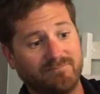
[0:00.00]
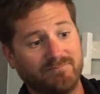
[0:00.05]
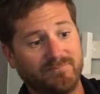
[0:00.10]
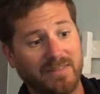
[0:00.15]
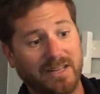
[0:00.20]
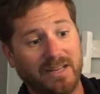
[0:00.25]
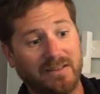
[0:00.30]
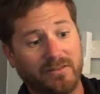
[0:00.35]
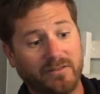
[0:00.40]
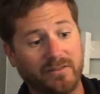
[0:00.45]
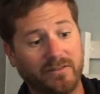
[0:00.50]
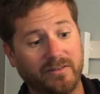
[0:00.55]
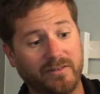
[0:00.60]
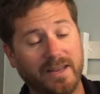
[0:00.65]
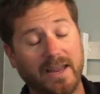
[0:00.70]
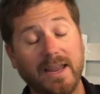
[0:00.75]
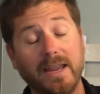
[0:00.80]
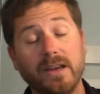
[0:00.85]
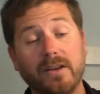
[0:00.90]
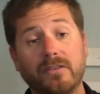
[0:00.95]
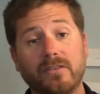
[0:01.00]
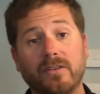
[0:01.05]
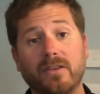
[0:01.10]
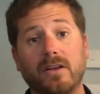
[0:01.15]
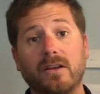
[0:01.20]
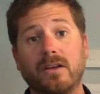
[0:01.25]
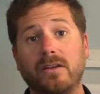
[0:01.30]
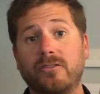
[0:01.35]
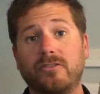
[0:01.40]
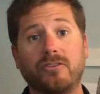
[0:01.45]
it takes
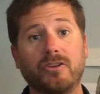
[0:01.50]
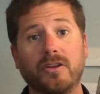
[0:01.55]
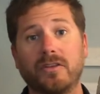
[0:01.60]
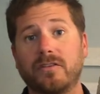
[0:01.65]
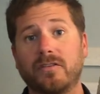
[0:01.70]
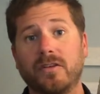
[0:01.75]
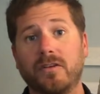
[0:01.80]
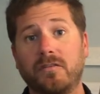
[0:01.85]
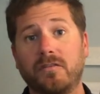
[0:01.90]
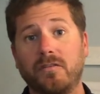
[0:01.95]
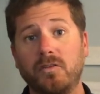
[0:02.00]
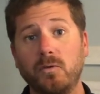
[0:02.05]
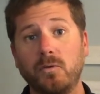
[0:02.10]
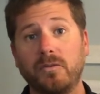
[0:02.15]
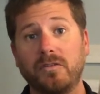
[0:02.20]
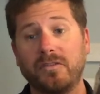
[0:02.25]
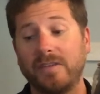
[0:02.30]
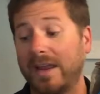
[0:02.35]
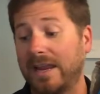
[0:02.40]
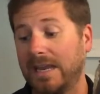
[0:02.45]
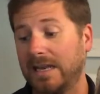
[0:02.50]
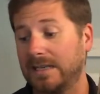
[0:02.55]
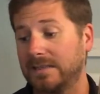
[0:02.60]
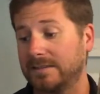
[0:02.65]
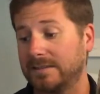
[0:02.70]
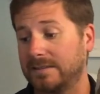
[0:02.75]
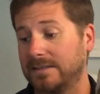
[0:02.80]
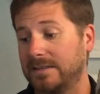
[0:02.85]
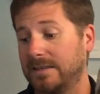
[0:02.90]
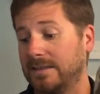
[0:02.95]
just a few
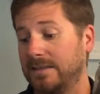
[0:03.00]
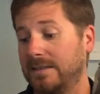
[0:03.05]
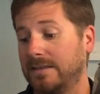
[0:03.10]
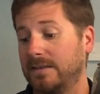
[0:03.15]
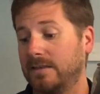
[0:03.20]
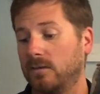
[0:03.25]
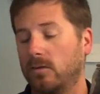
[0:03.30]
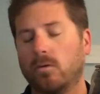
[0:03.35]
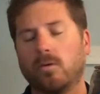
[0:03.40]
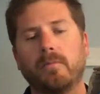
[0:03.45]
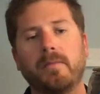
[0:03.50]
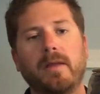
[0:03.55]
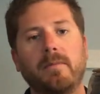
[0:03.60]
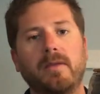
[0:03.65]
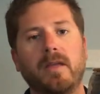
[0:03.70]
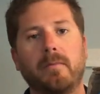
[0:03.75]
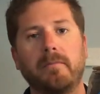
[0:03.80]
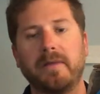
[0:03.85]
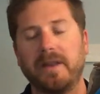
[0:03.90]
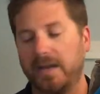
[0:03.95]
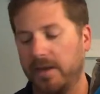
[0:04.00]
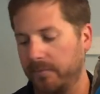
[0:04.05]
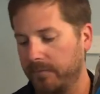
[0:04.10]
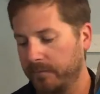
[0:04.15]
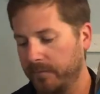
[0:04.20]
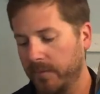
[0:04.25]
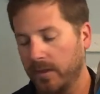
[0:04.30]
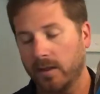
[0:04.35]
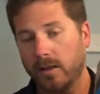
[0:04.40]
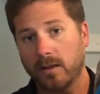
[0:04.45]
seconds or maybe a minute.
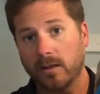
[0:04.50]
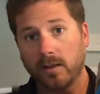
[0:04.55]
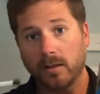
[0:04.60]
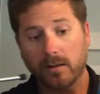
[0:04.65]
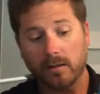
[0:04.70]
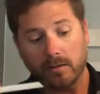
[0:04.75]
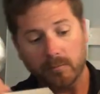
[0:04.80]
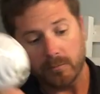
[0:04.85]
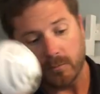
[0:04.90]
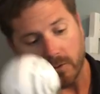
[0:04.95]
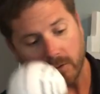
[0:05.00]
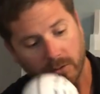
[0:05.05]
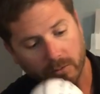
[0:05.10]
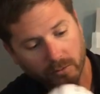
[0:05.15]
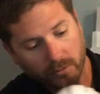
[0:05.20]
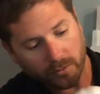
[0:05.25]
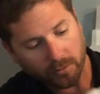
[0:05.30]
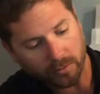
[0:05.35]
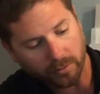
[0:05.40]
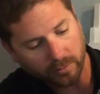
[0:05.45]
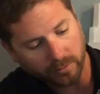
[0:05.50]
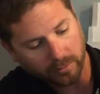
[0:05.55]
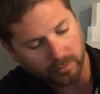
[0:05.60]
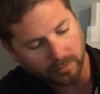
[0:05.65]
Put your